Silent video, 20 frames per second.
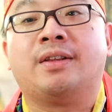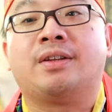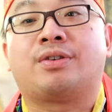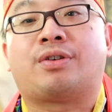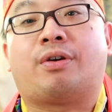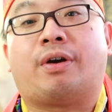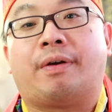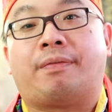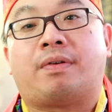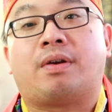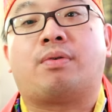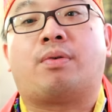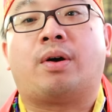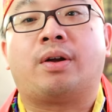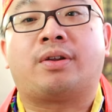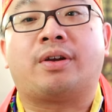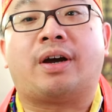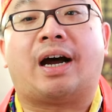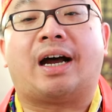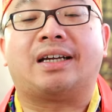So if you
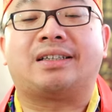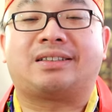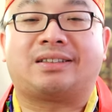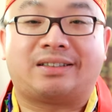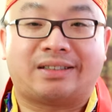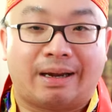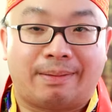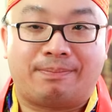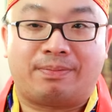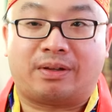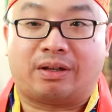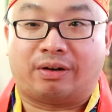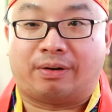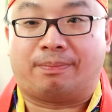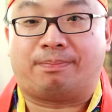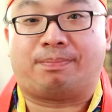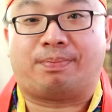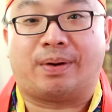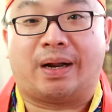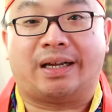want to accept their
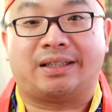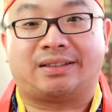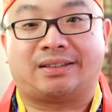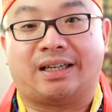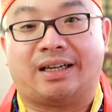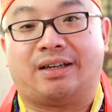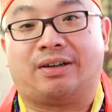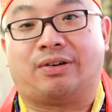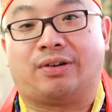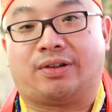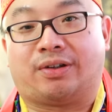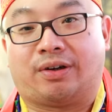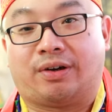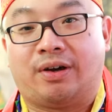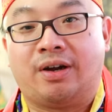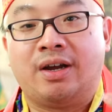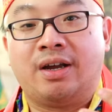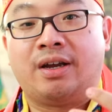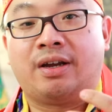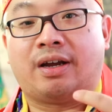blessing or
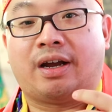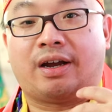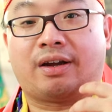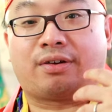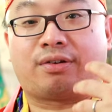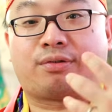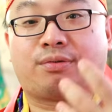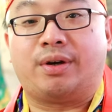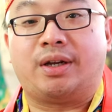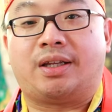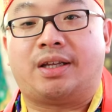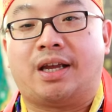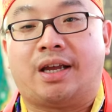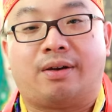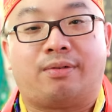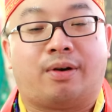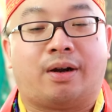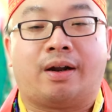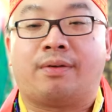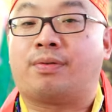their
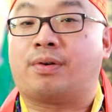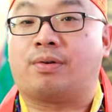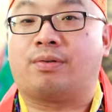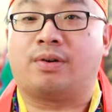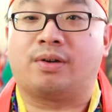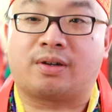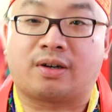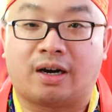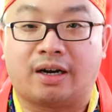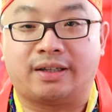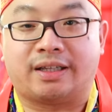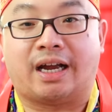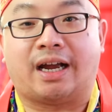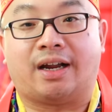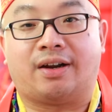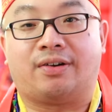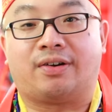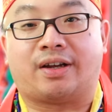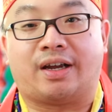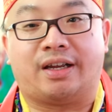greeting, whatever you want to call
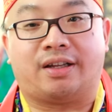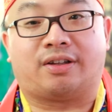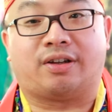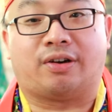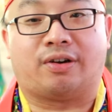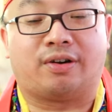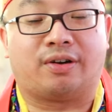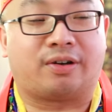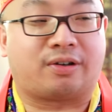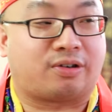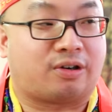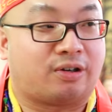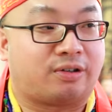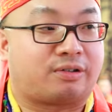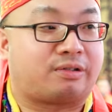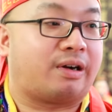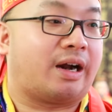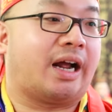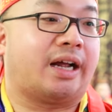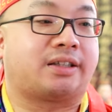that, okay, their
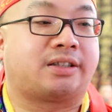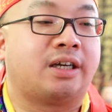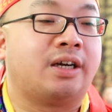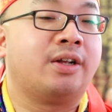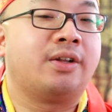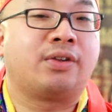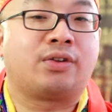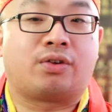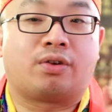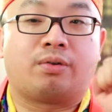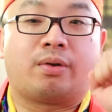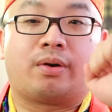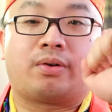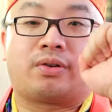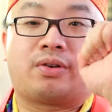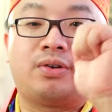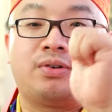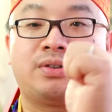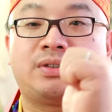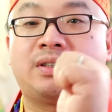congrats, you will
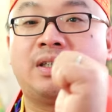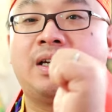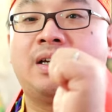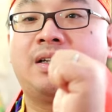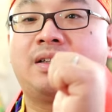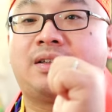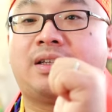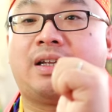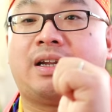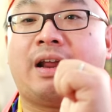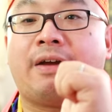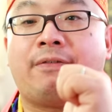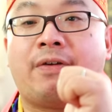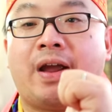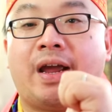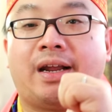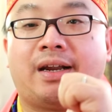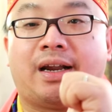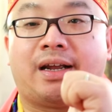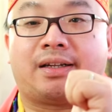use the left
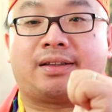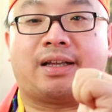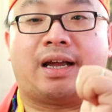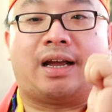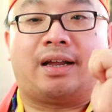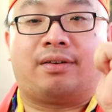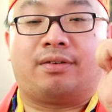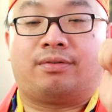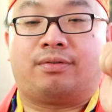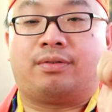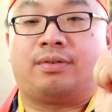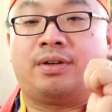hand like that,